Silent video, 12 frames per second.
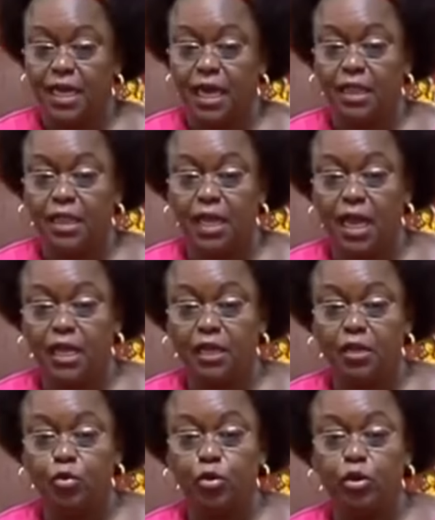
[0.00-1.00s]
and the
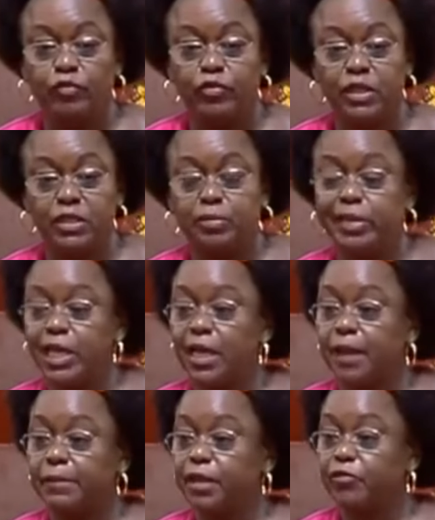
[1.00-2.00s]
likelihood of this bill
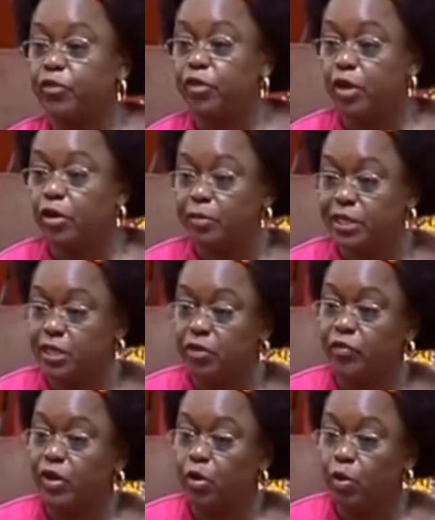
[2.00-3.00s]
coming for the Committee
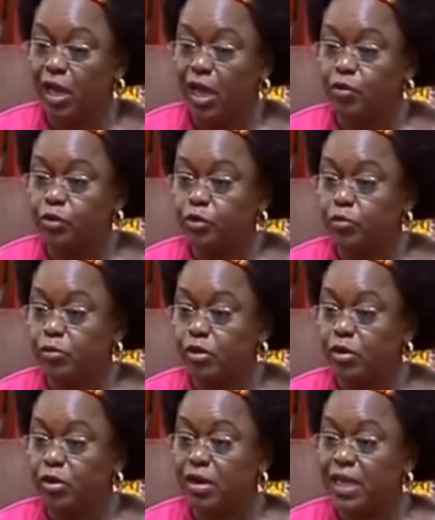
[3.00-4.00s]
of the Whole House
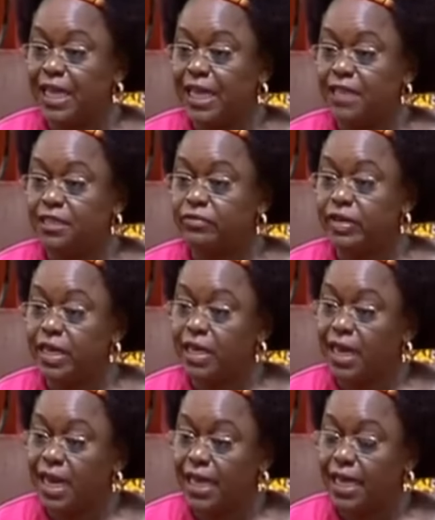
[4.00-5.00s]
tomorrow is very
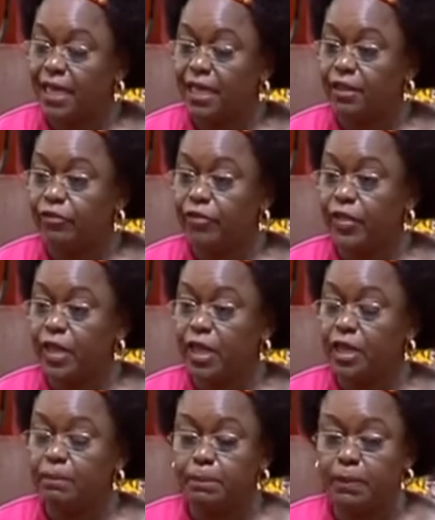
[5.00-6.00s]
high, if
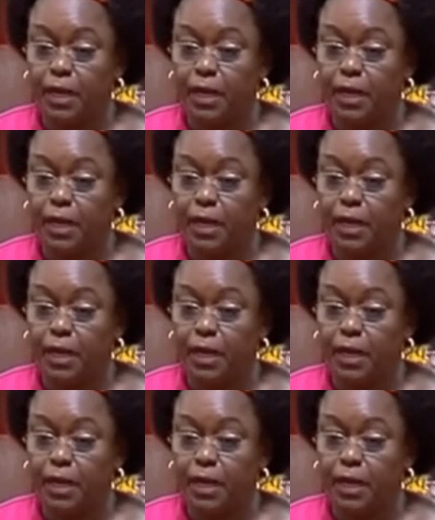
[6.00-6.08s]
the